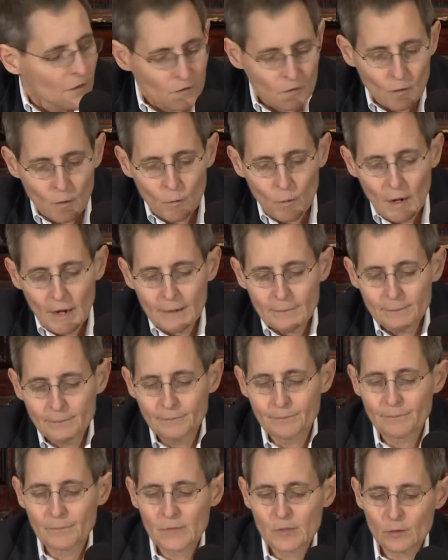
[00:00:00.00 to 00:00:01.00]
So,
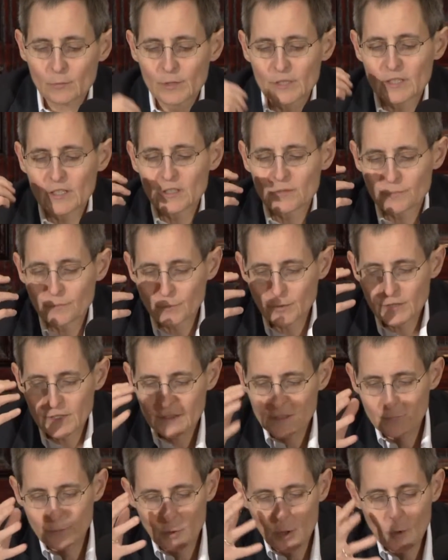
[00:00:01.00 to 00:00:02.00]
with
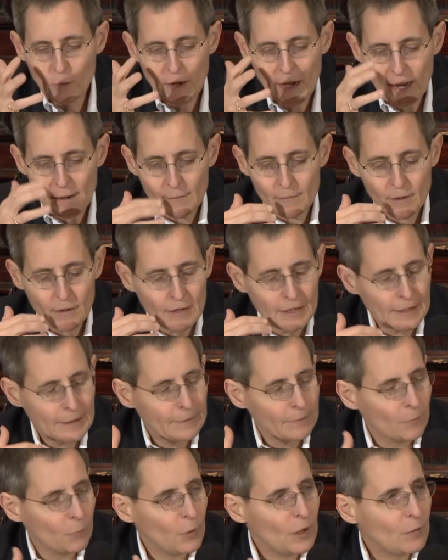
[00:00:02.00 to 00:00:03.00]
this
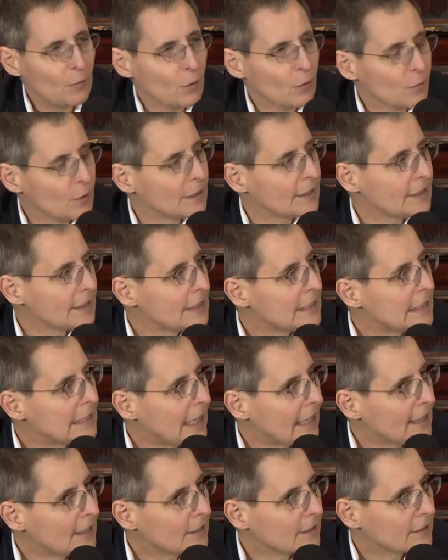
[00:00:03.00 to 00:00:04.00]
program, we were really
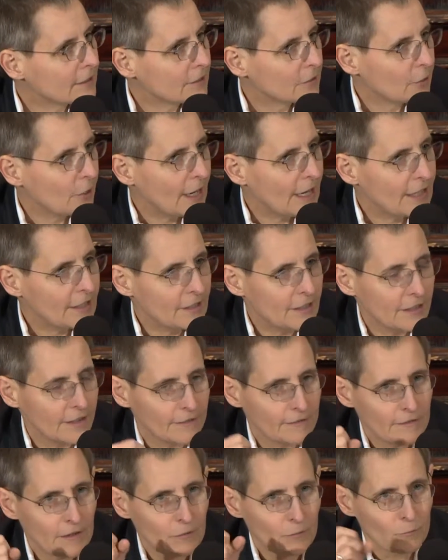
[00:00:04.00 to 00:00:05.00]
stuck trying
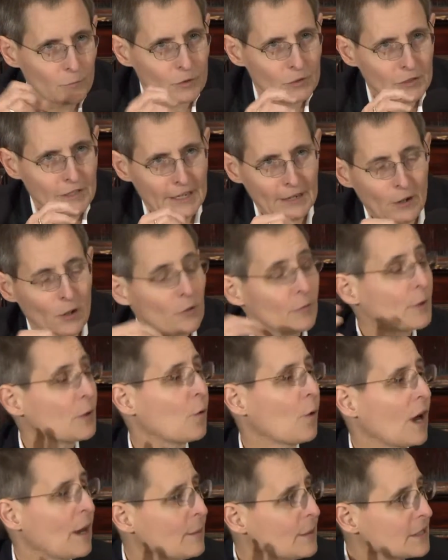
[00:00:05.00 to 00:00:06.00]
to get all the
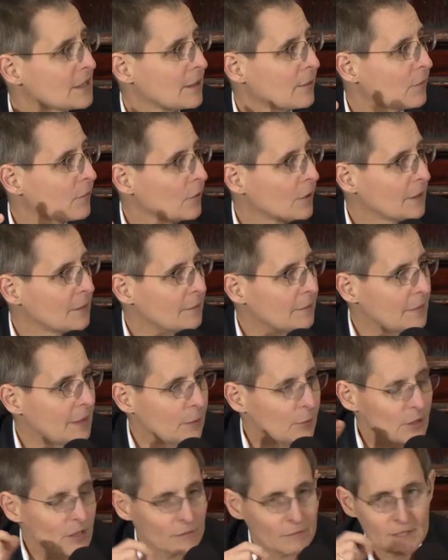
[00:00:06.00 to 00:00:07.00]
requirements up front.
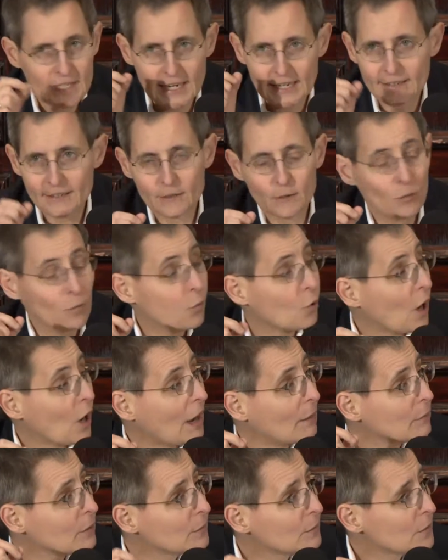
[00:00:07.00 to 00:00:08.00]
There were some technical
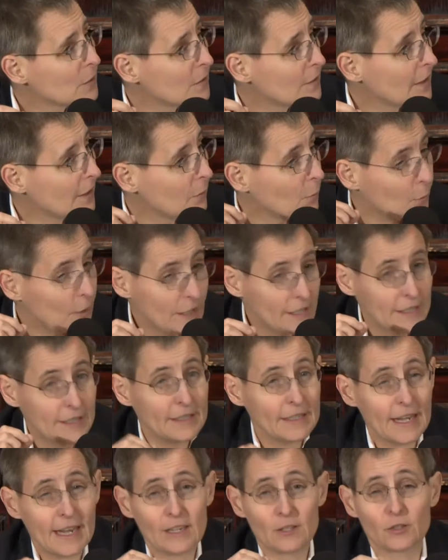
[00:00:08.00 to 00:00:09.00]
problems that we
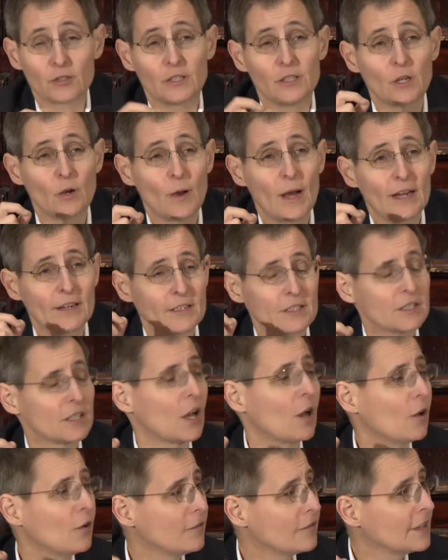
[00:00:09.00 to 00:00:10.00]
didn't actually know how to
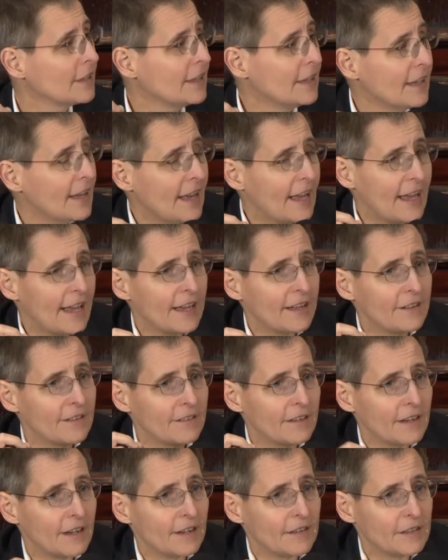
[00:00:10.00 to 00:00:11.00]
solve,
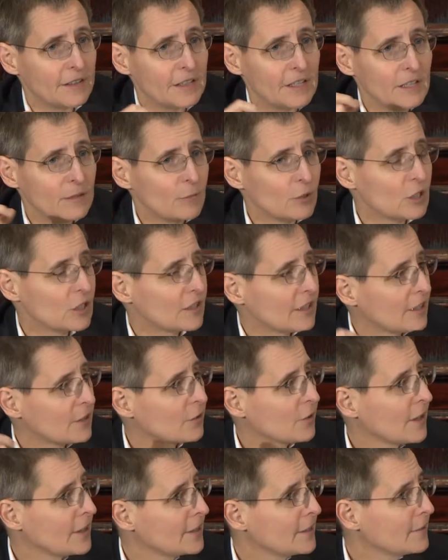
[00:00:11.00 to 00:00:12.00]
and the team was
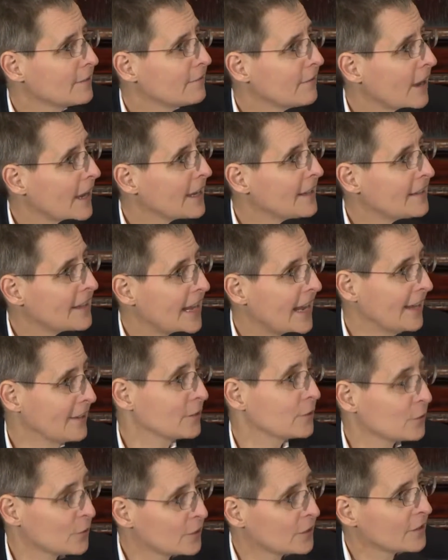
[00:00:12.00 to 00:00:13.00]
stuck trying to define the
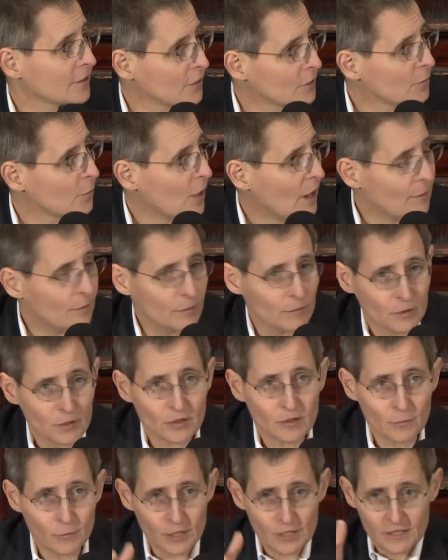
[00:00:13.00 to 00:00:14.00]
answers to those problems
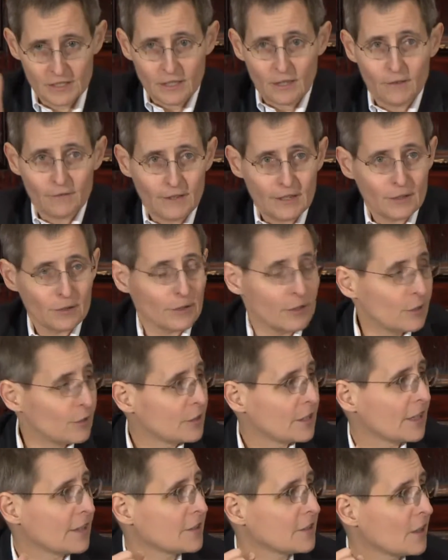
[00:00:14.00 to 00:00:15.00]
so that we could tell a vendor,
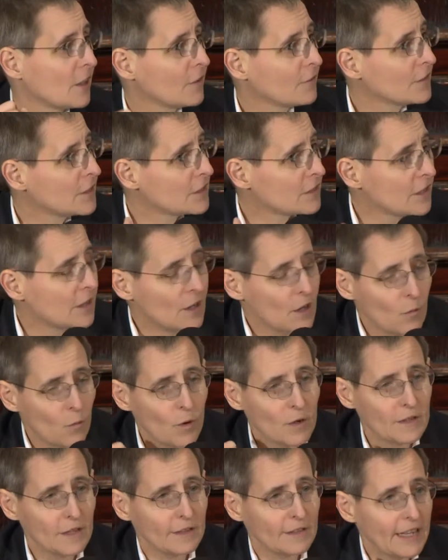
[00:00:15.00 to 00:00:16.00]
here's how to solve this.
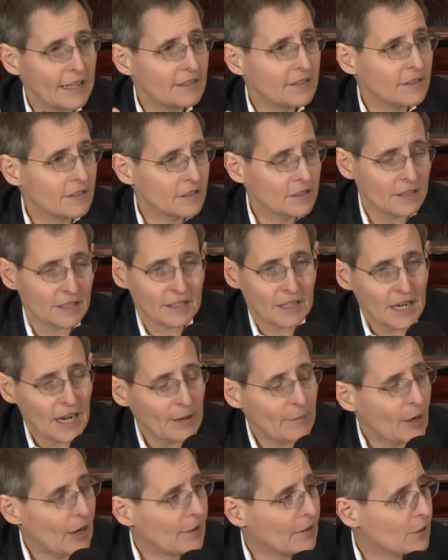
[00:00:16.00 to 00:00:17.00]
One of the lessons that
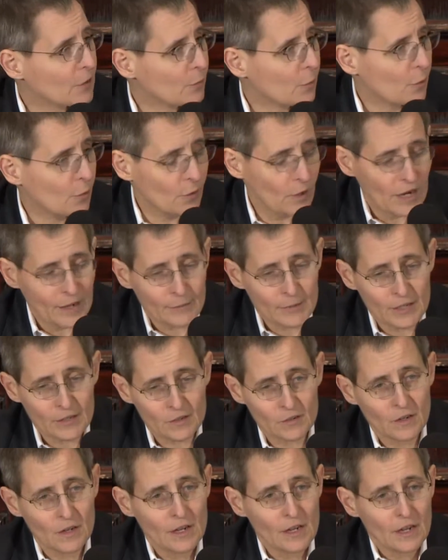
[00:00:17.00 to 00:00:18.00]
came out of this program
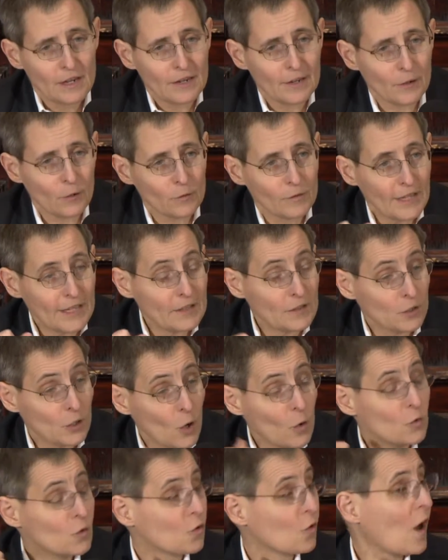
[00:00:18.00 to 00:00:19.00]
is, you know, let's
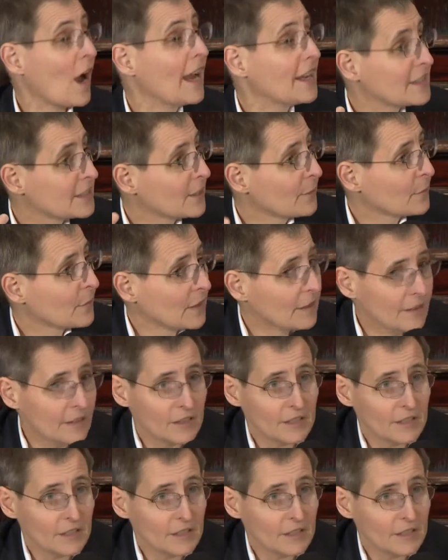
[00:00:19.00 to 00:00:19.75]
go try something.